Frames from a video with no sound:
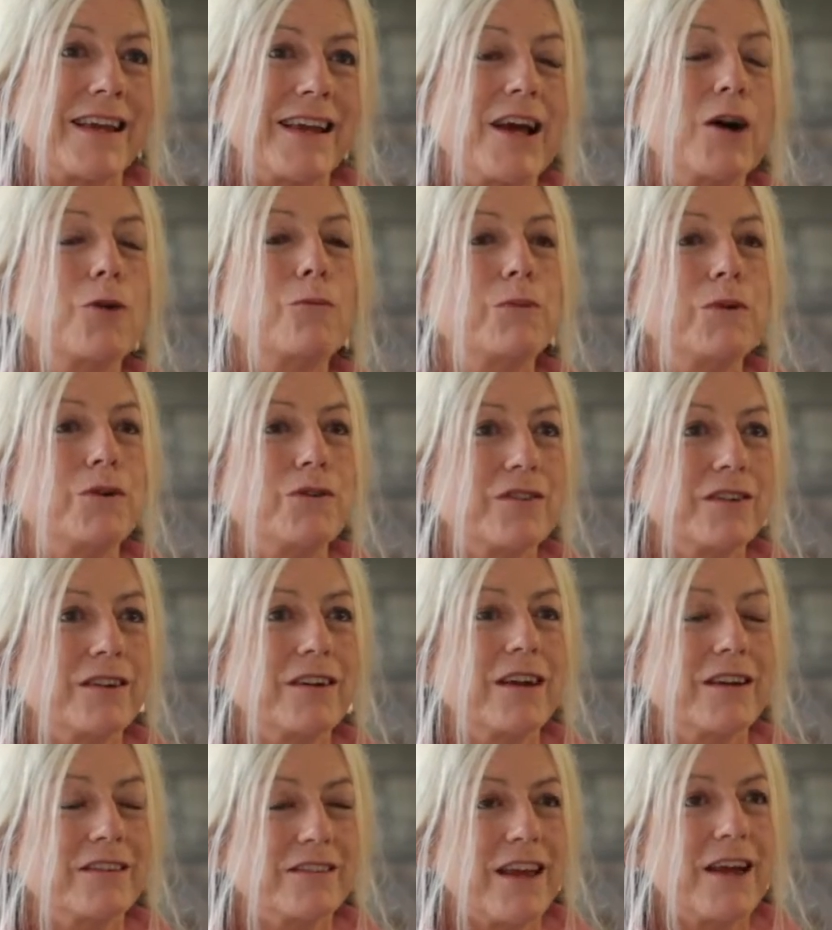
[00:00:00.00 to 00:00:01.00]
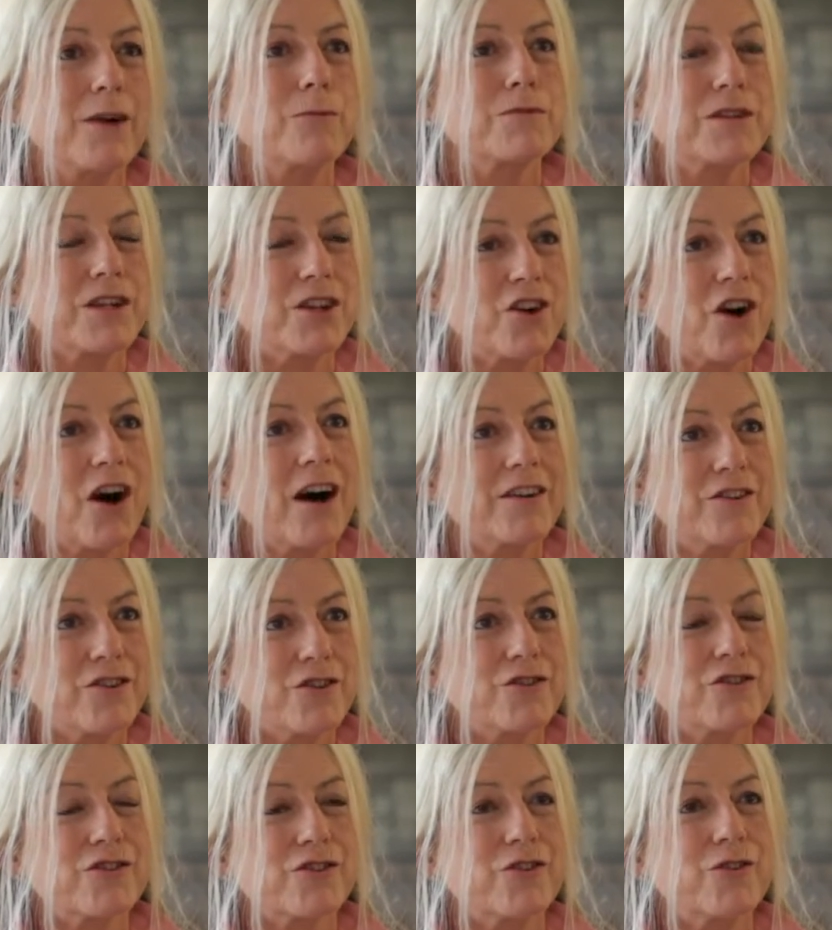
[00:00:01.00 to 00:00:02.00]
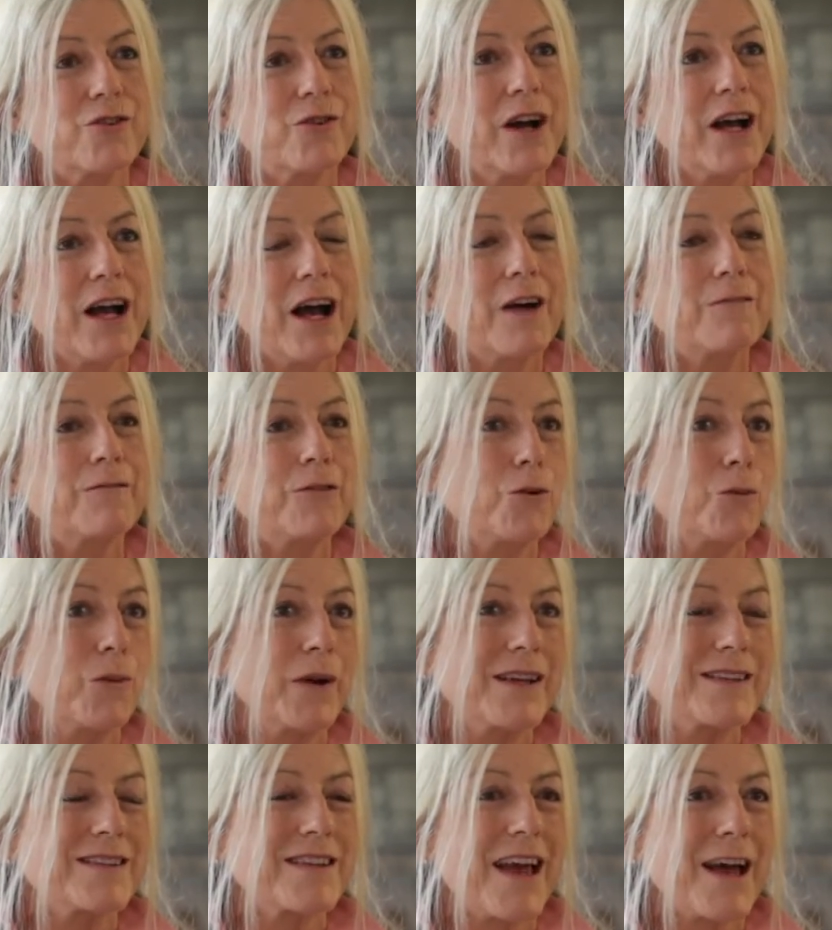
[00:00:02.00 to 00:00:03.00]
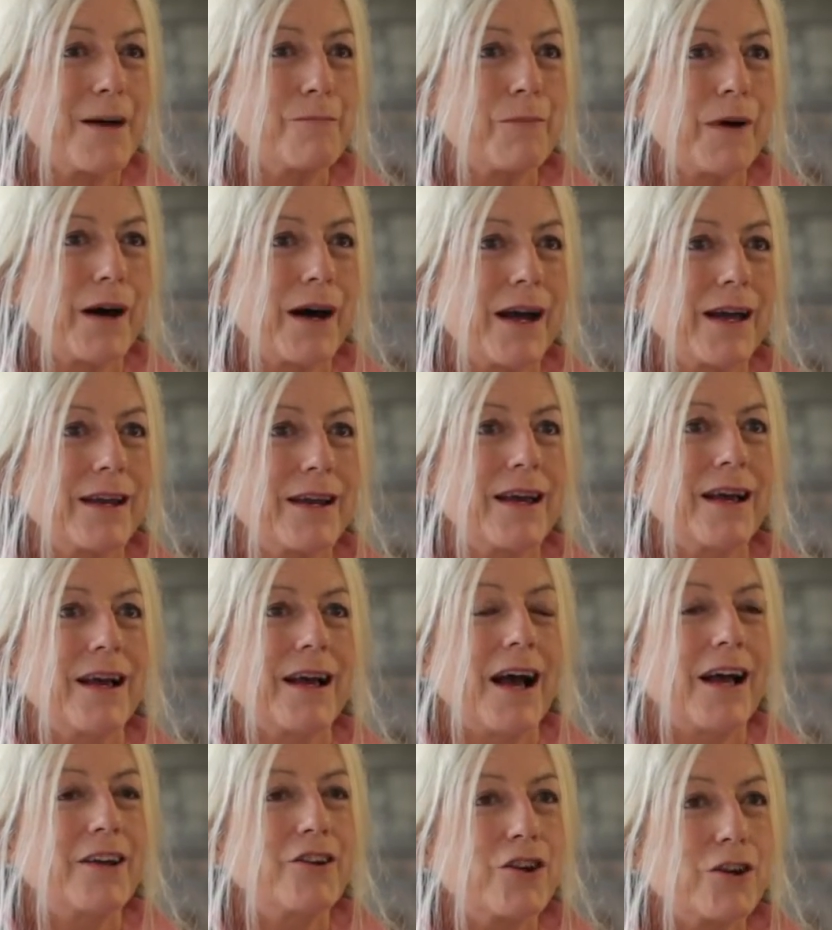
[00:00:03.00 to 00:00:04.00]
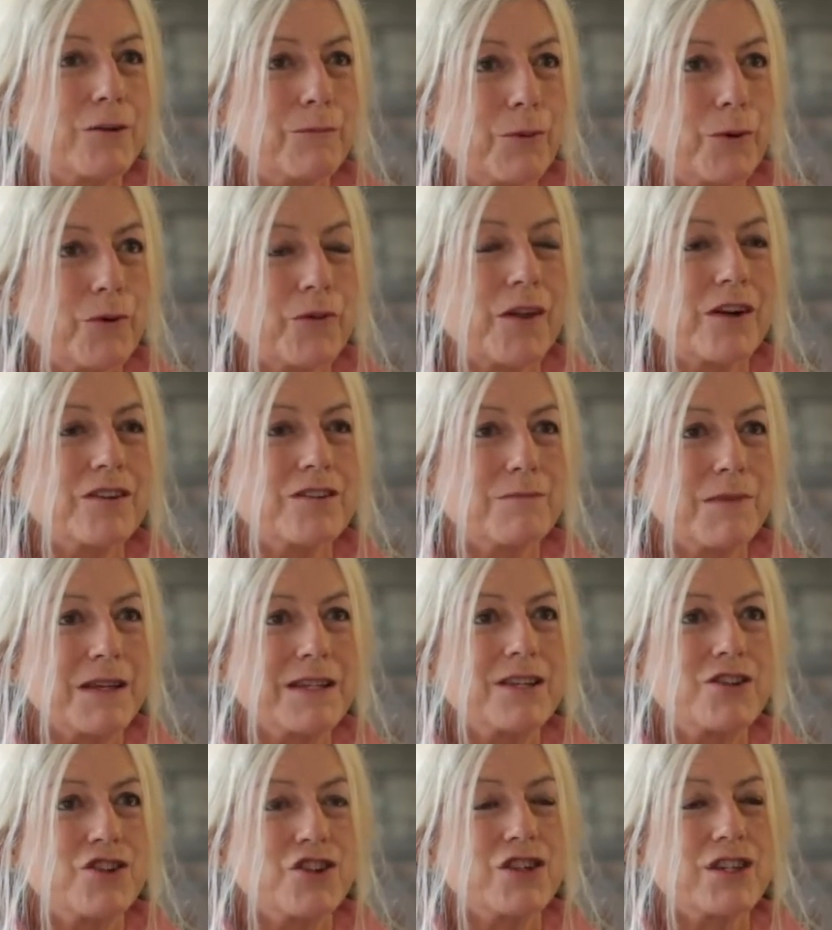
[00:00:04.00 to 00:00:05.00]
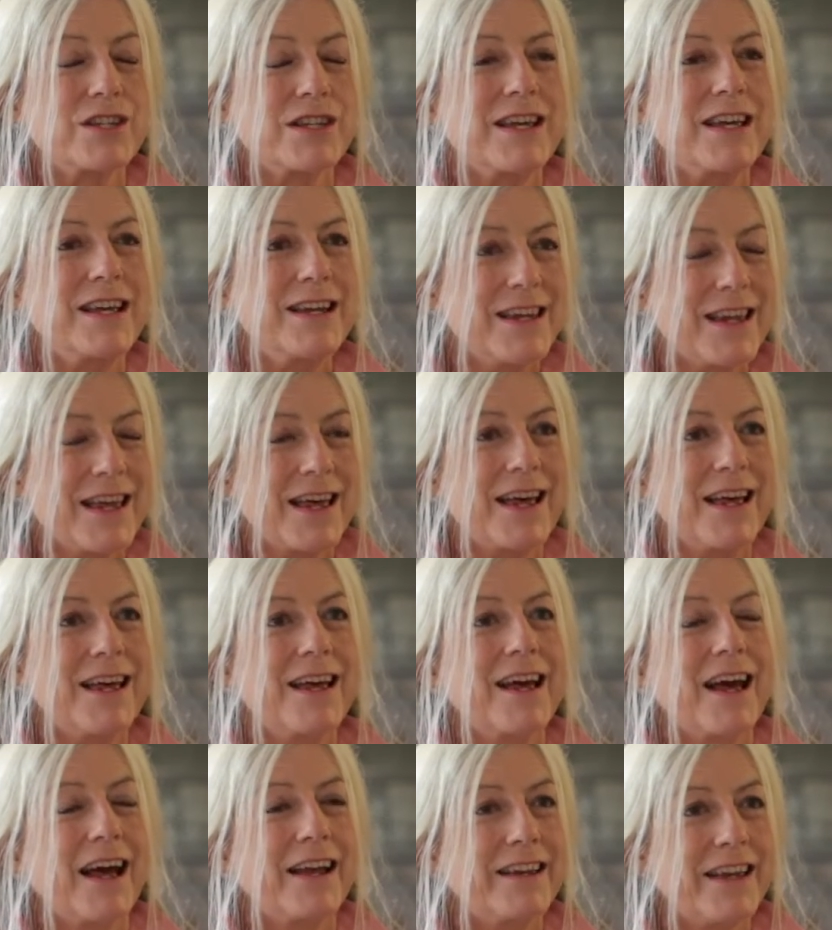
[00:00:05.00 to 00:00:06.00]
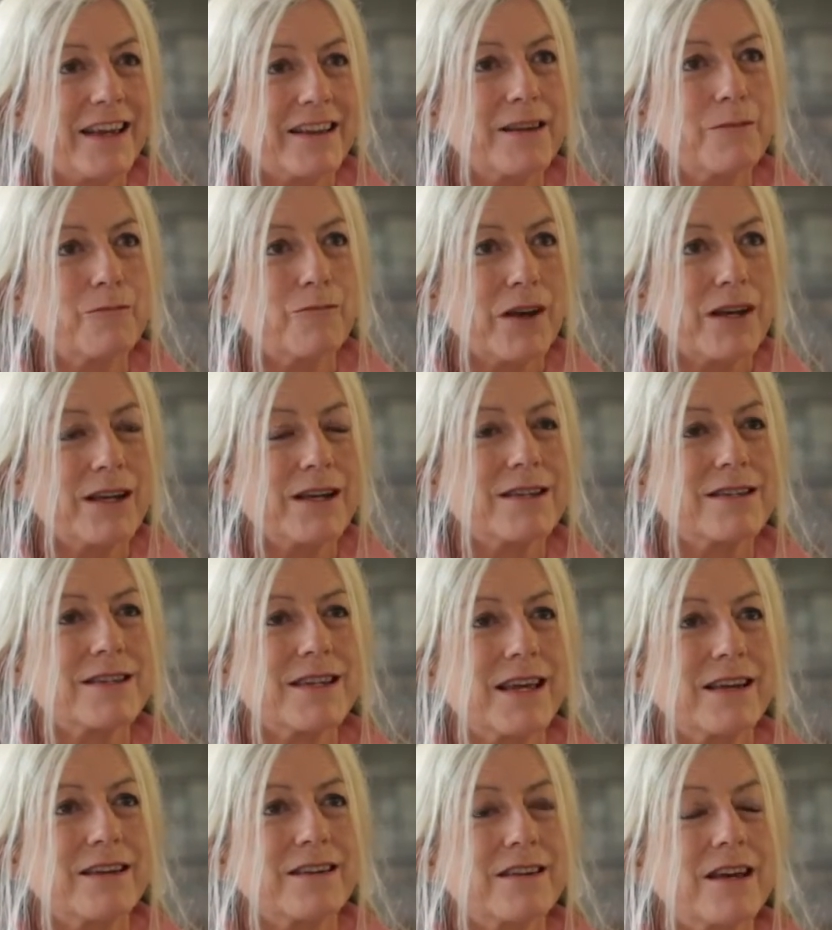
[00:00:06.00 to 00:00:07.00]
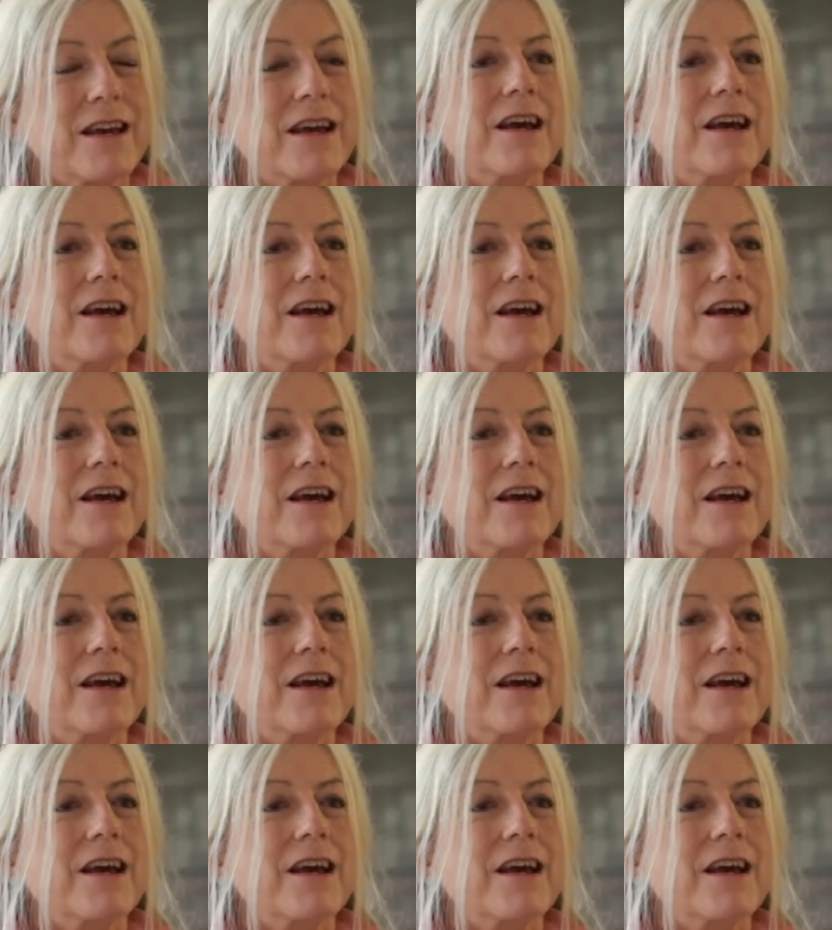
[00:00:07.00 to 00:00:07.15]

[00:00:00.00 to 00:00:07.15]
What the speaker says: help to guide you through a few weeks campaign, and you can put those messages in there and get them ready to send.